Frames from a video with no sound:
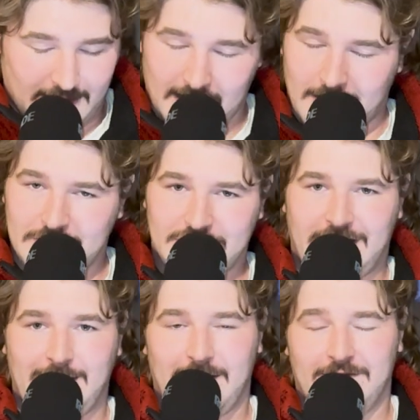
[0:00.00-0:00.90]
I can't just
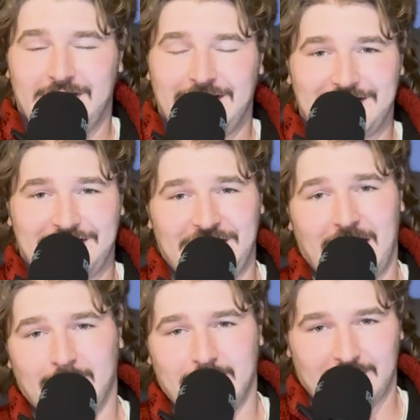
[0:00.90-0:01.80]
keep giving these
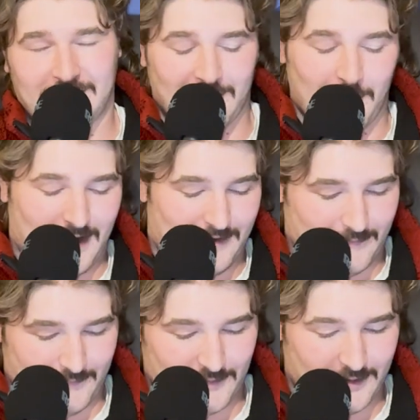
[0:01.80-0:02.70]
gems away for
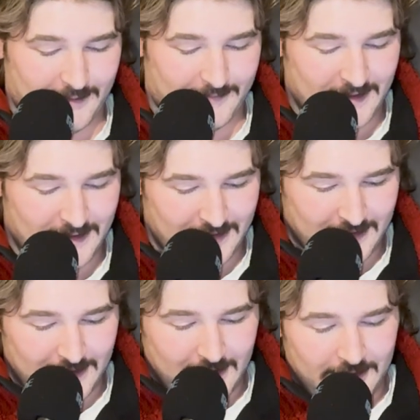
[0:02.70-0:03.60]
free.
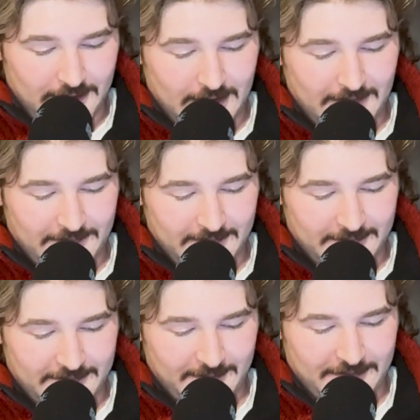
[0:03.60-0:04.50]
You're gonna have to
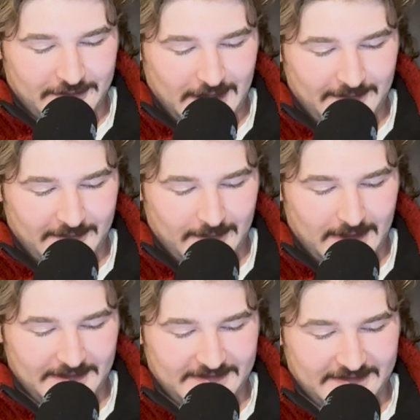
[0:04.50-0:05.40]
subscribe to my
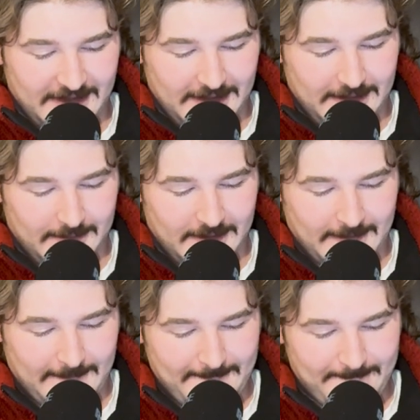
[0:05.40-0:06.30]
scheme.
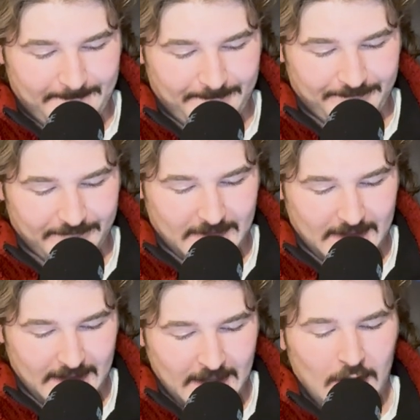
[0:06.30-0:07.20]

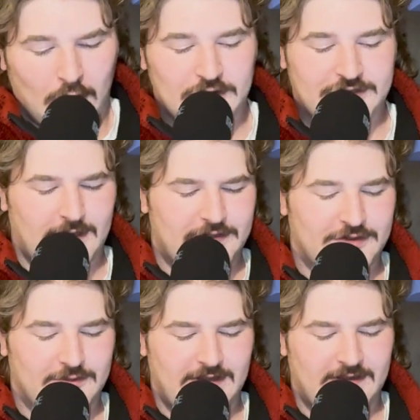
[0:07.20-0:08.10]
Also, I just
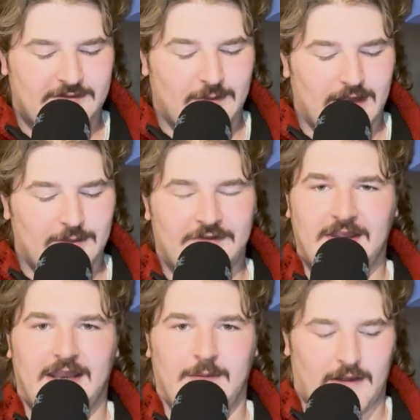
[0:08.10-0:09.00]
wrote this while I was
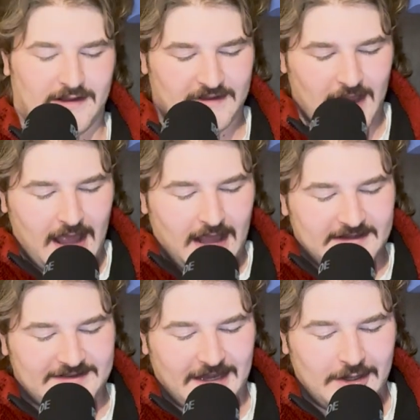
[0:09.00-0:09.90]
thinking about this.
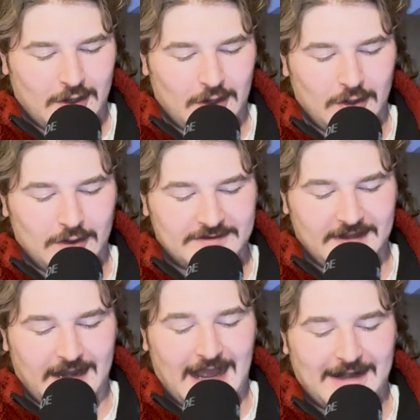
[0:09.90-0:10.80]
Santa Claus
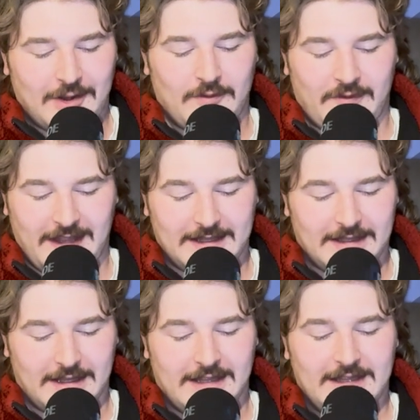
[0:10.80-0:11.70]
and Adolf
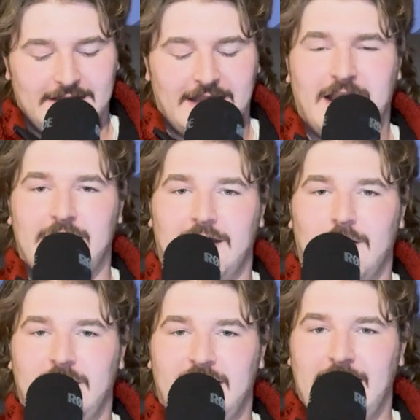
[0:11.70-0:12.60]
Hitler, they're like the
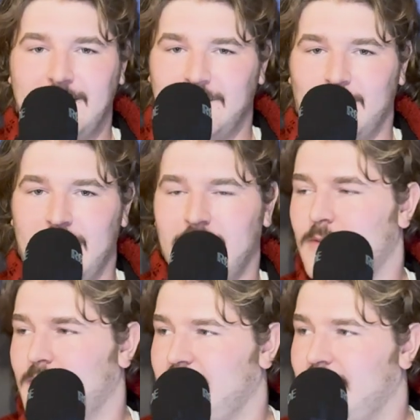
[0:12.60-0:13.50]
only names where
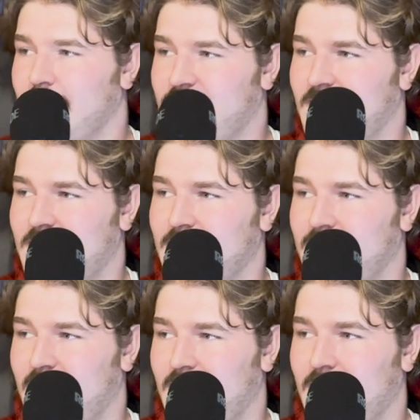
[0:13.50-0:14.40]
nobody names their kid
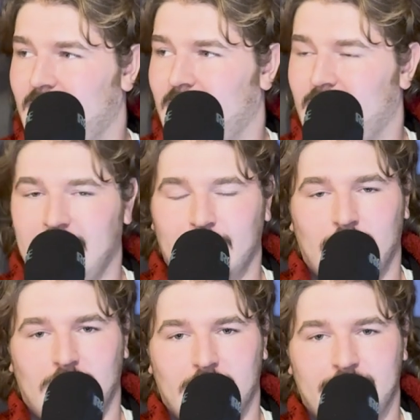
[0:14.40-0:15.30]
that
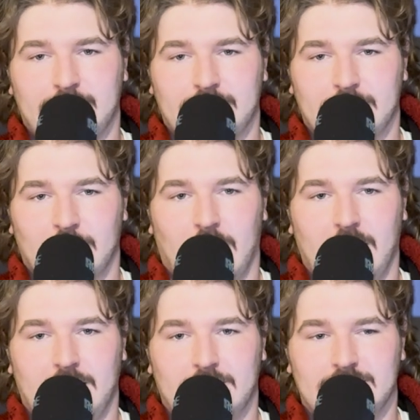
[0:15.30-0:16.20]
anymore,
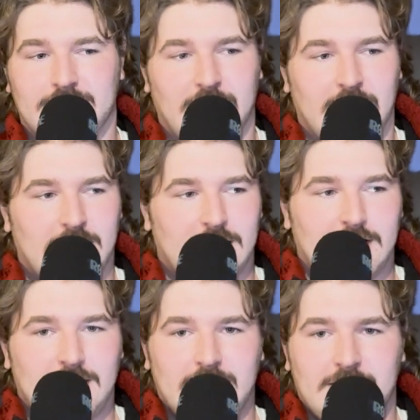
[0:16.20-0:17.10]
right?
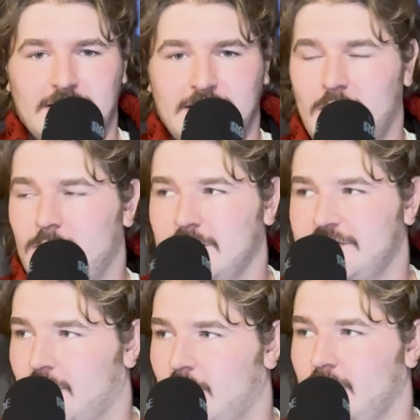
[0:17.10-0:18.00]
No one's
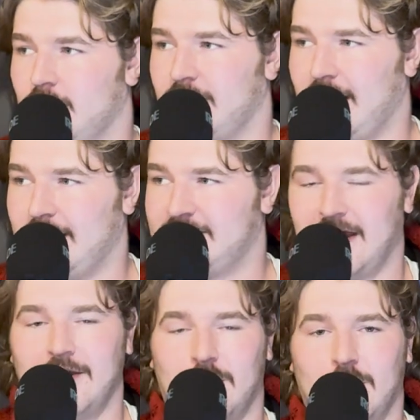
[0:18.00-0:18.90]
called
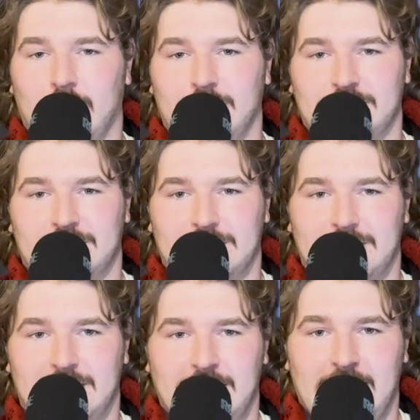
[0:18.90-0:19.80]
Santa Claus,
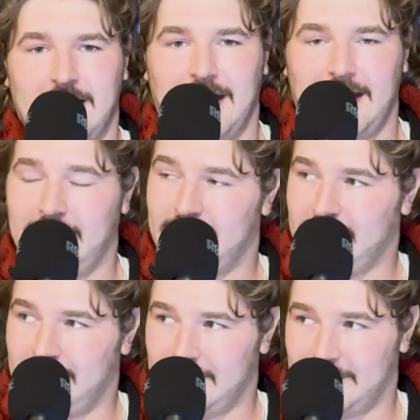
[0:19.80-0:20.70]
and
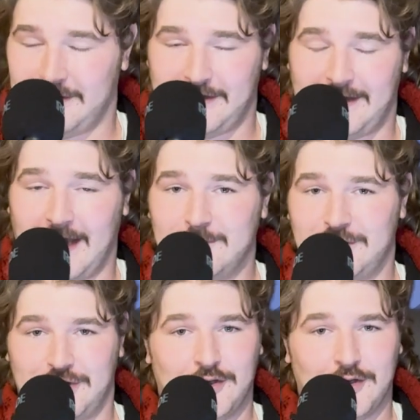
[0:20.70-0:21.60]
you're damn
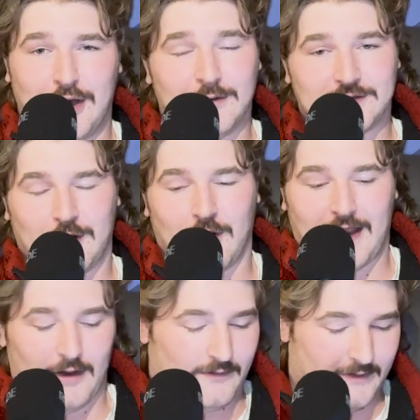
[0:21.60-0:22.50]
sure no one's called
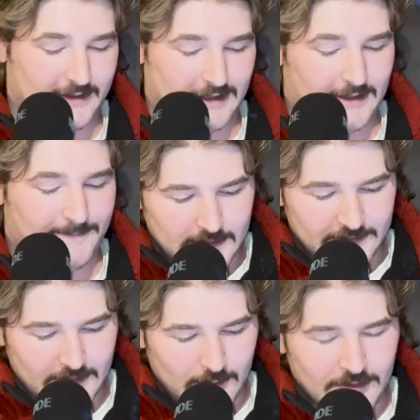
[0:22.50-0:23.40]
Adolf Hitler.
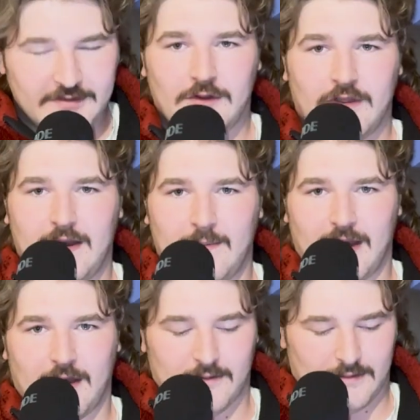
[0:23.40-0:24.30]
So what's all that
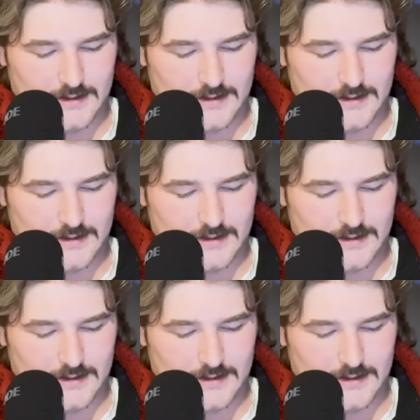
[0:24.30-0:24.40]
about?